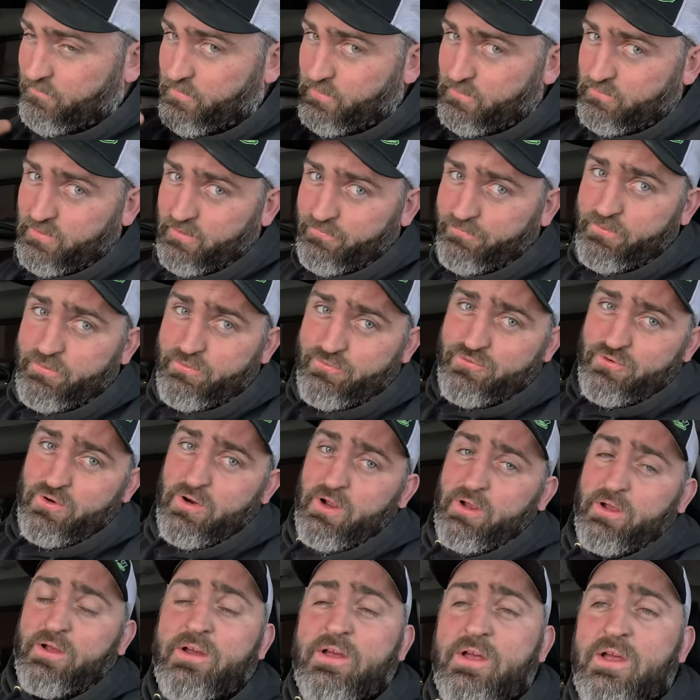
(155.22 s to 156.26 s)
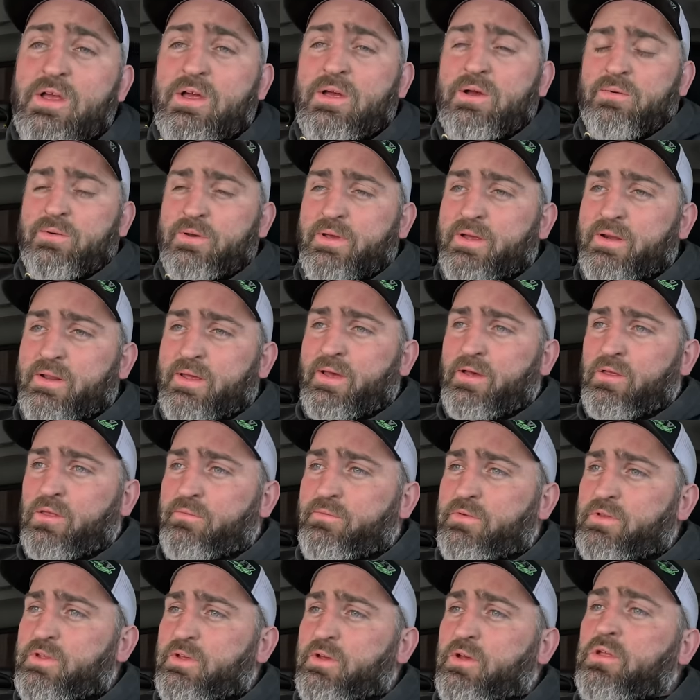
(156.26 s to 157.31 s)
of a different truck. We got a hell
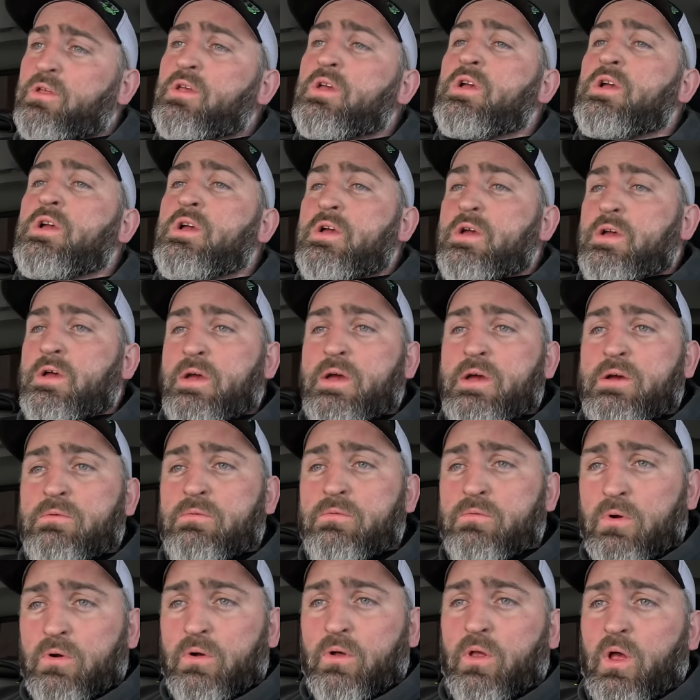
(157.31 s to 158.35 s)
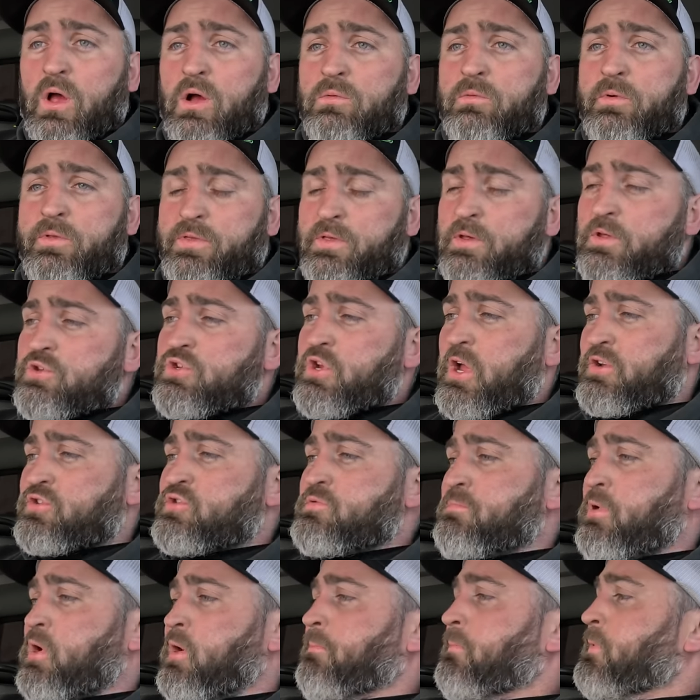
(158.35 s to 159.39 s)
of a deal along with the
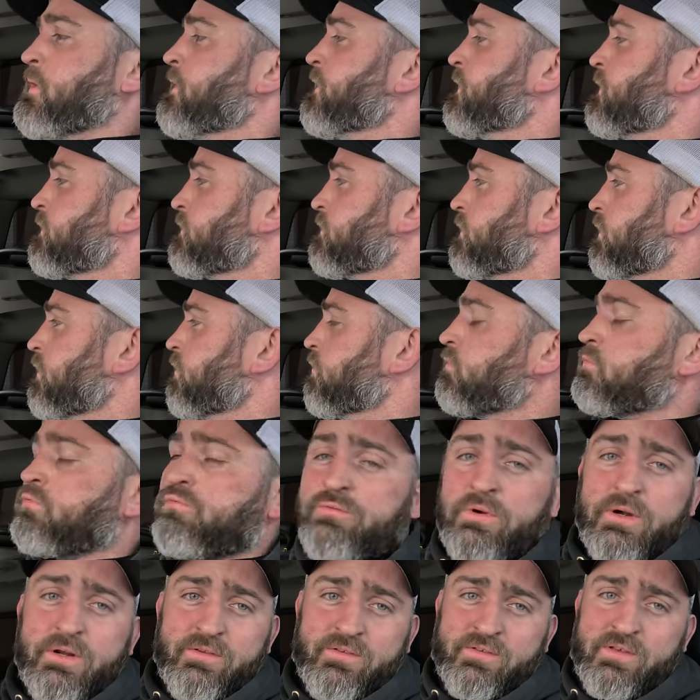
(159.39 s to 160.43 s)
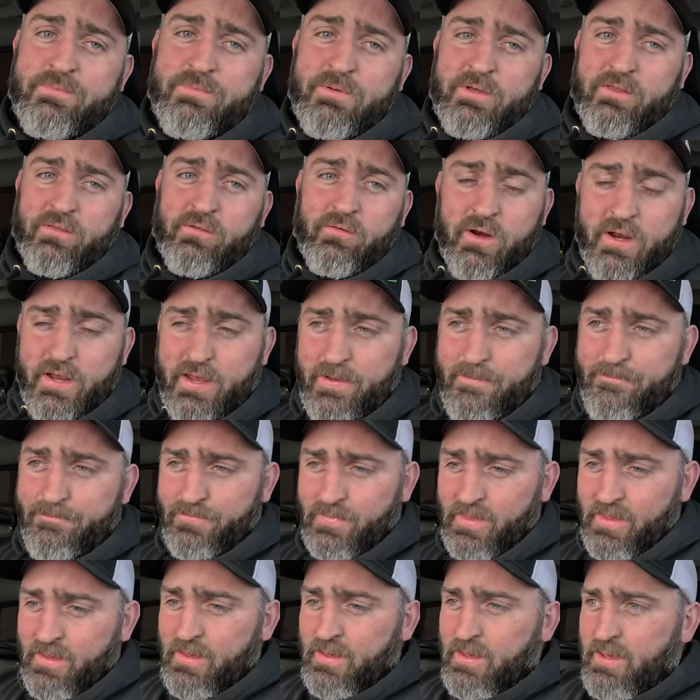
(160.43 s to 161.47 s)
injection pump. So running CP3.
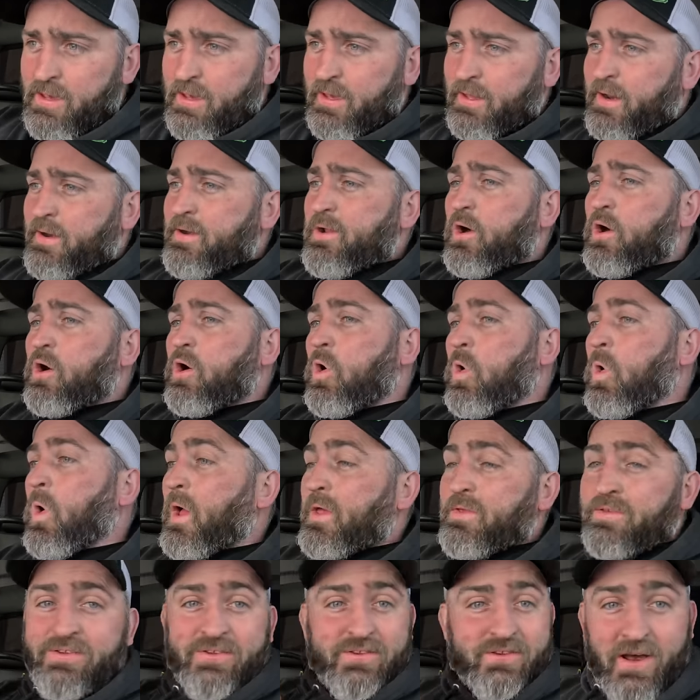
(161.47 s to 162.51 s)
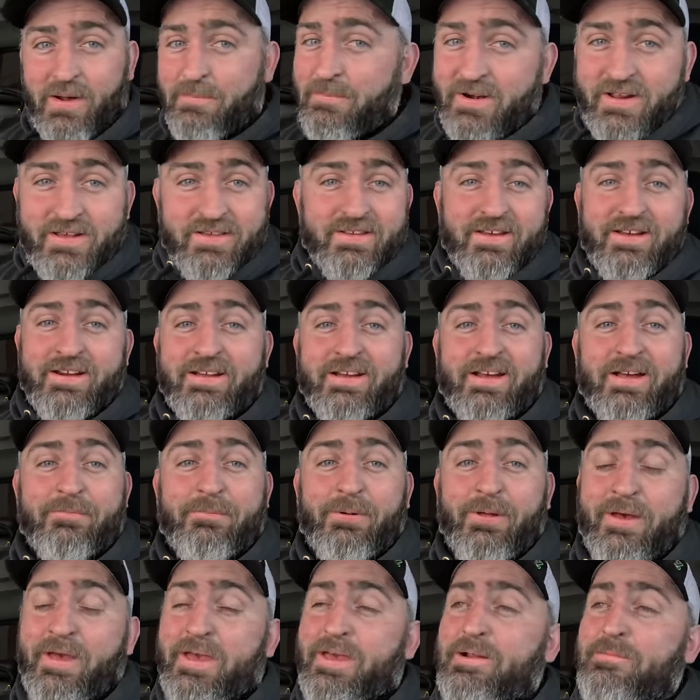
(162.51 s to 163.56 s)
And I know somebody's gonna
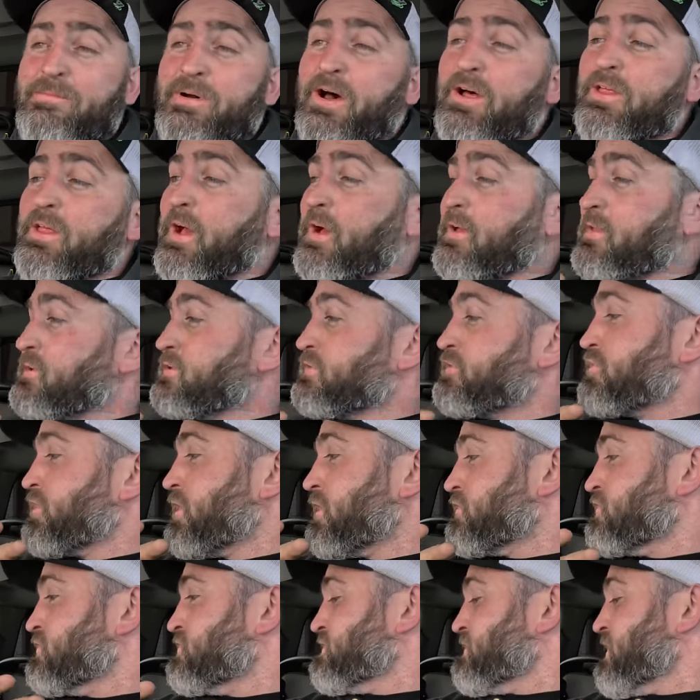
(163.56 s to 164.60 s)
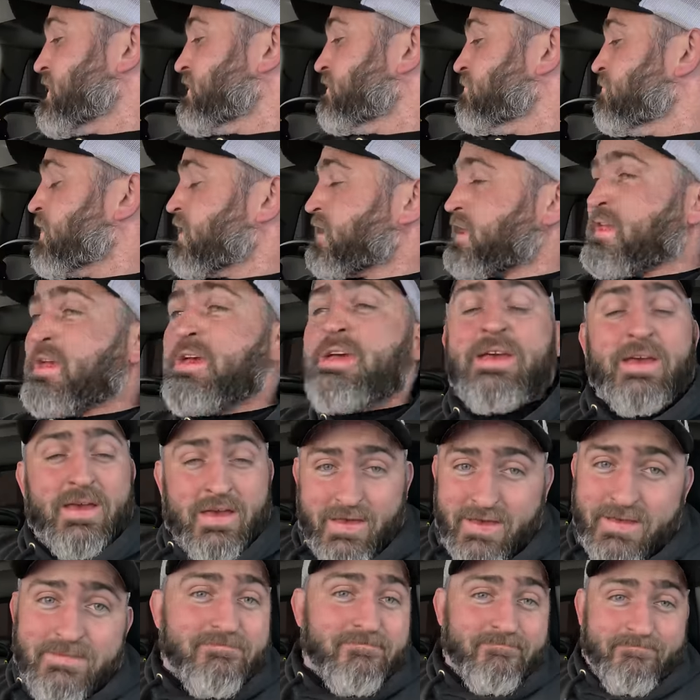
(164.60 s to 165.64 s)
complain about how this truck just takes money.
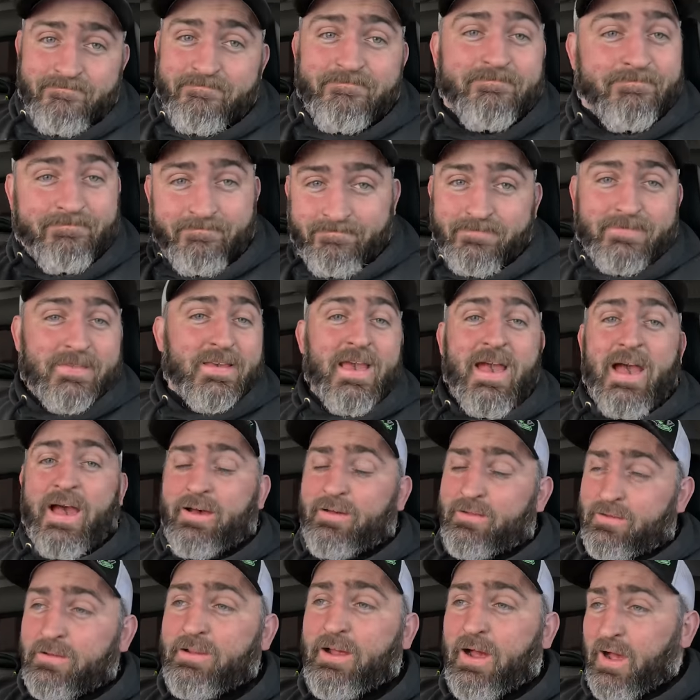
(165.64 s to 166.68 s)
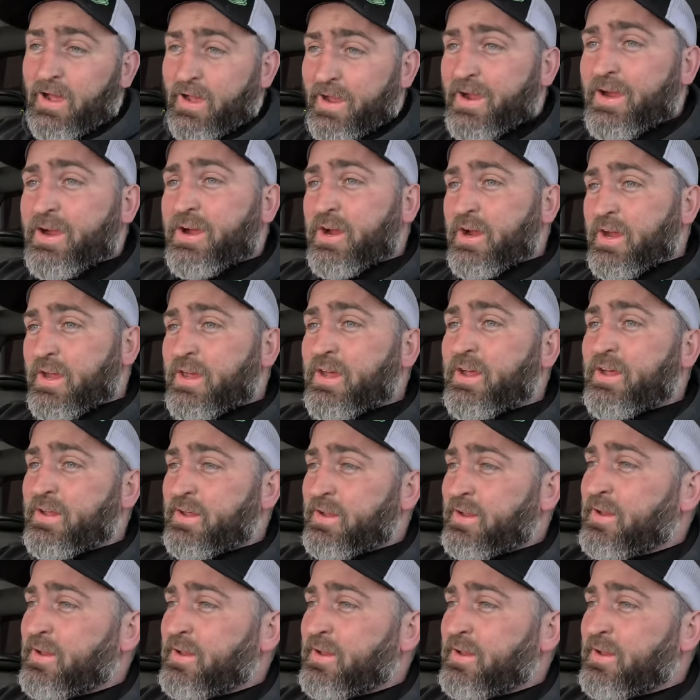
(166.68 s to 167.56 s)
Yeah, I agree.